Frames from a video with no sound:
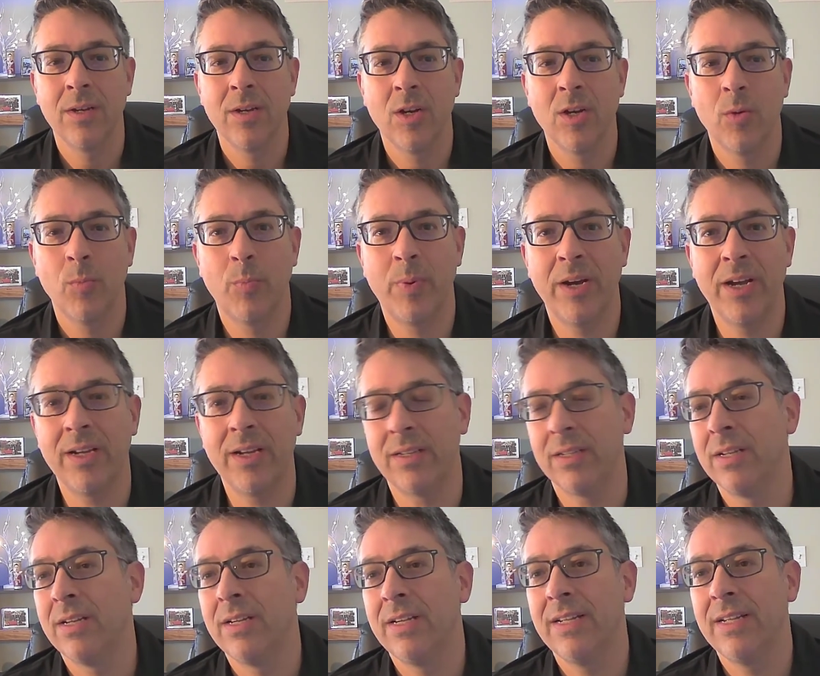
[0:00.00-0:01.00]
But
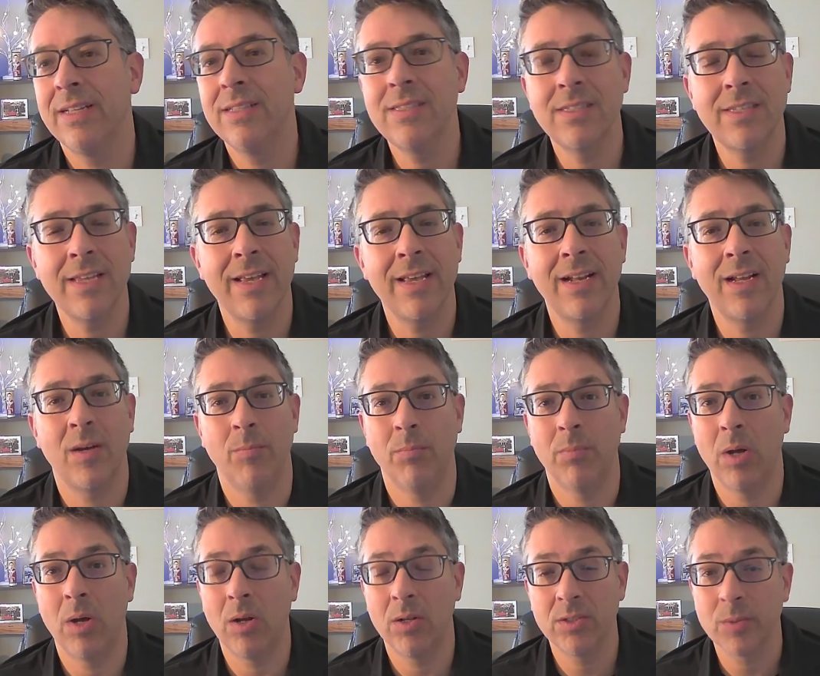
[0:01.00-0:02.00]
it's set up
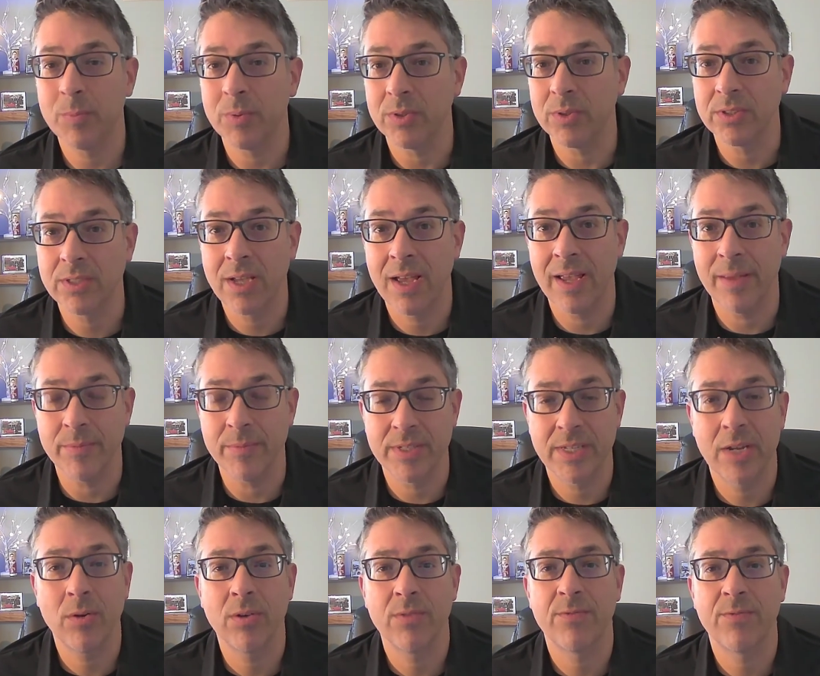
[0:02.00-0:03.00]
multiple times. There
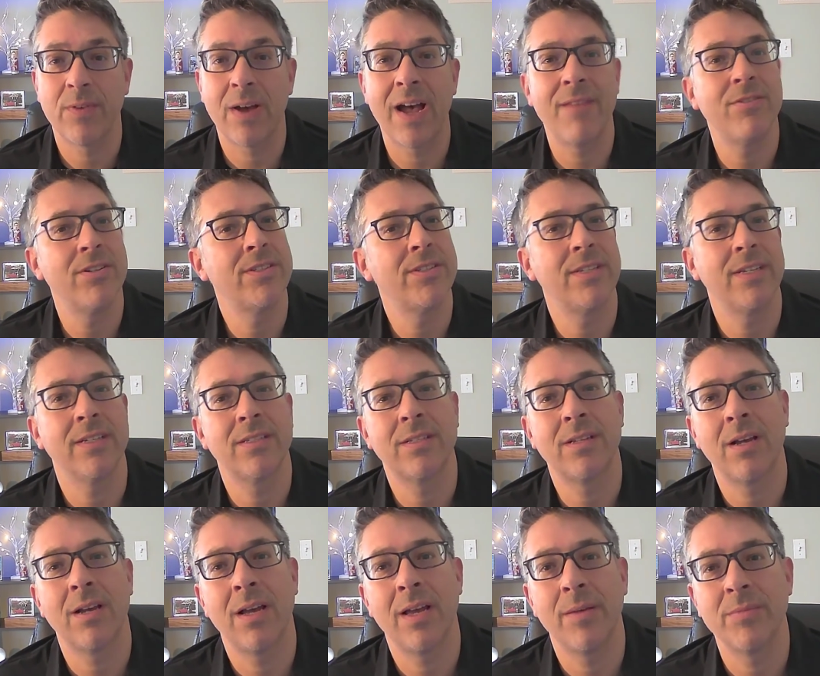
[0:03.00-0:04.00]
were 5 or 6
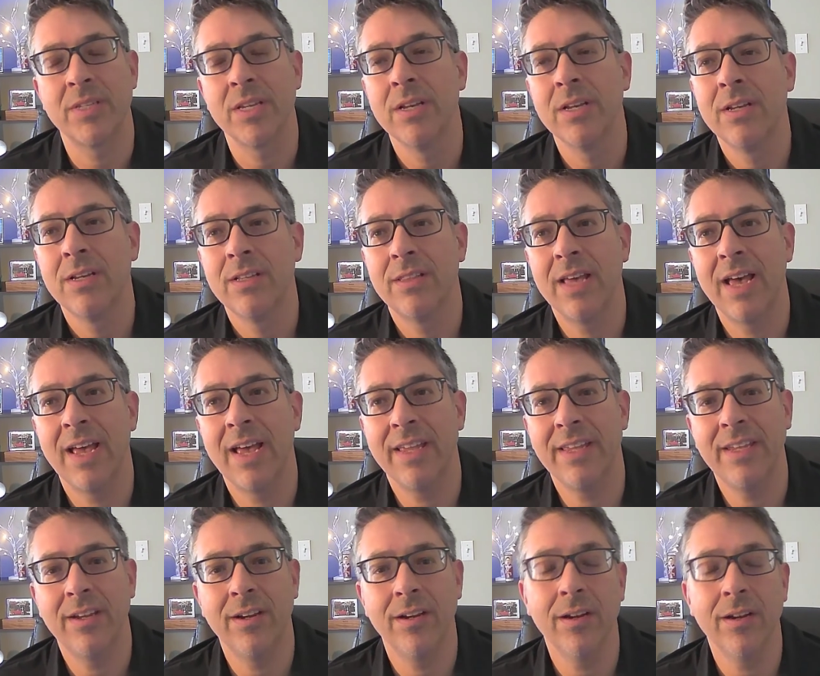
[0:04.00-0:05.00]
times that
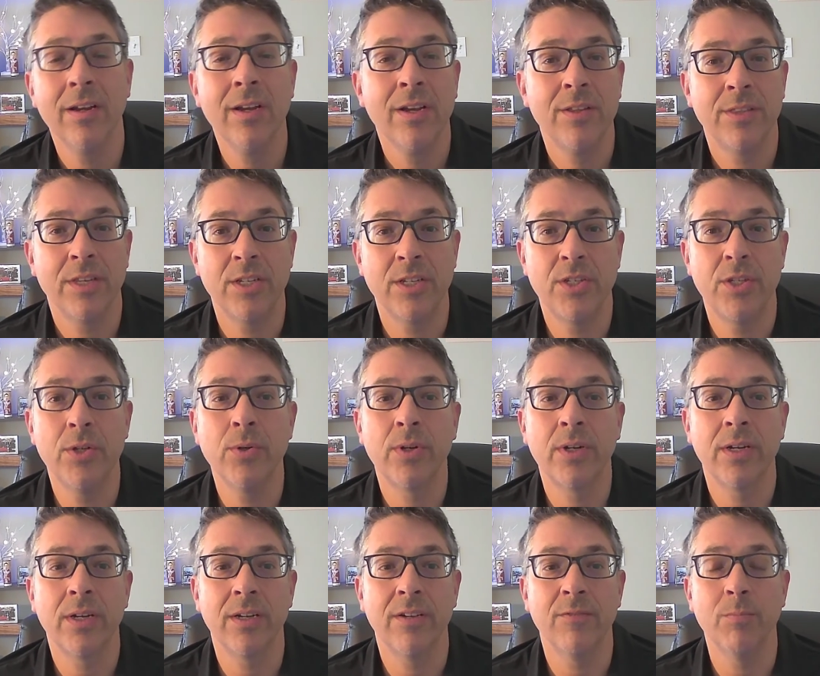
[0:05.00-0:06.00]
year that you
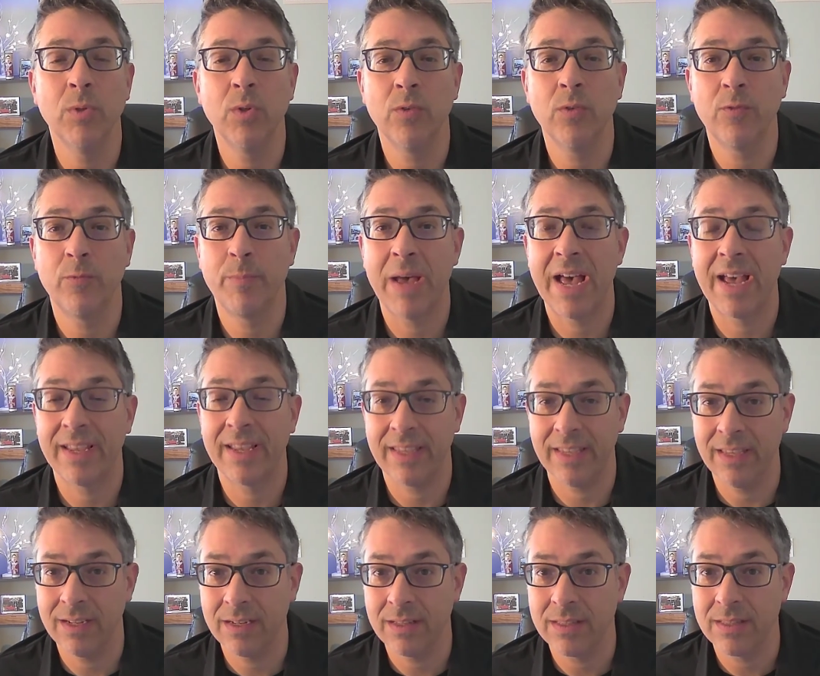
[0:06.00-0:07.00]
could have moved back
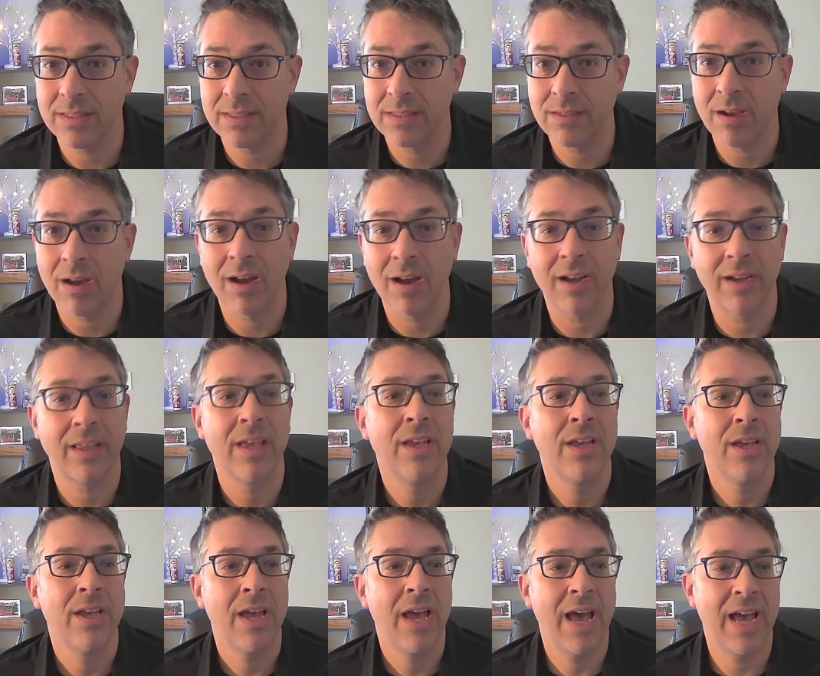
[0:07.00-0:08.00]
into the stock
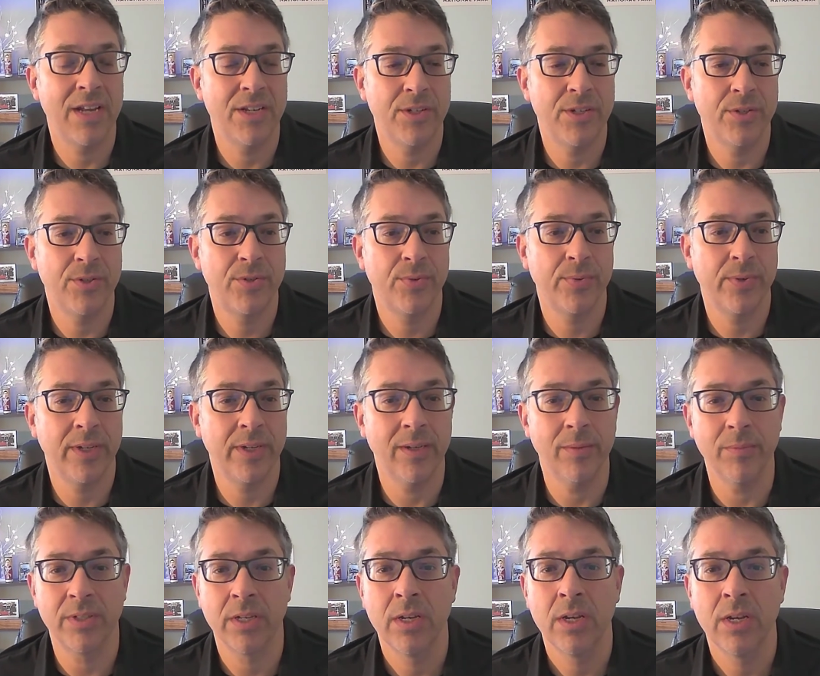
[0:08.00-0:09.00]
had you trimmed.